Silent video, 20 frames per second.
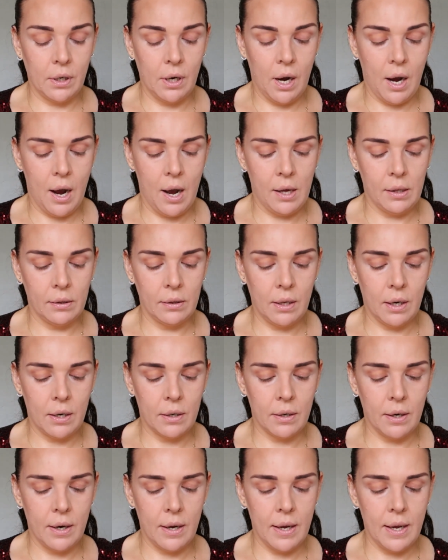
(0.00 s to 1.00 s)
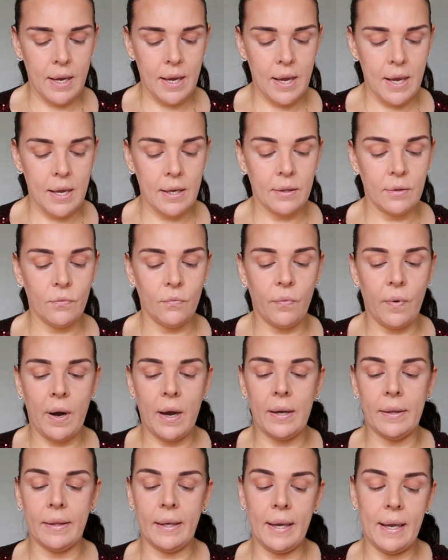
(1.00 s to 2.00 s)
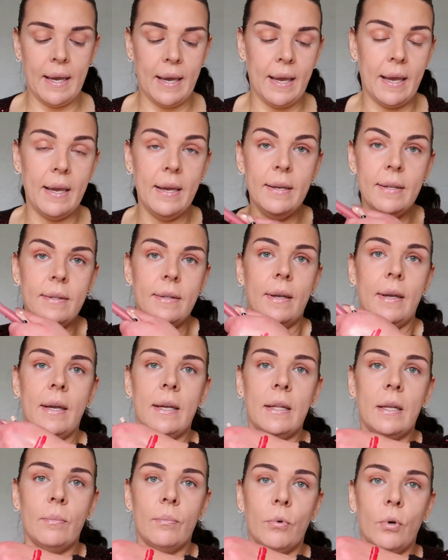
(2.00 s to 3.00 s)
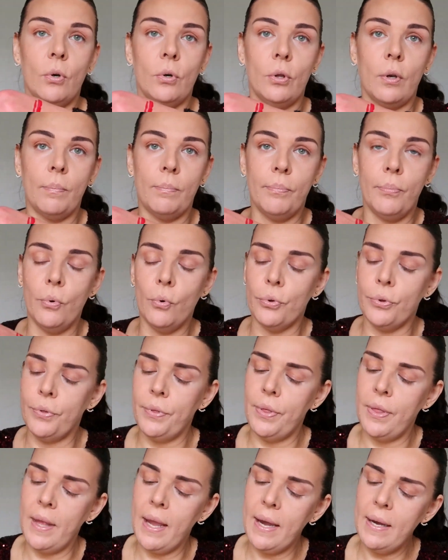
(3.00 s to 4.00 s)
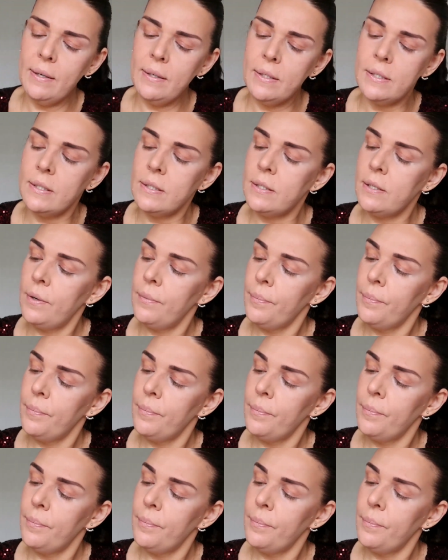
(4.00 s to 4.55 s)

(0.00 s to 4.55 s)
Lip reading: color 818, and I'm gonna put next.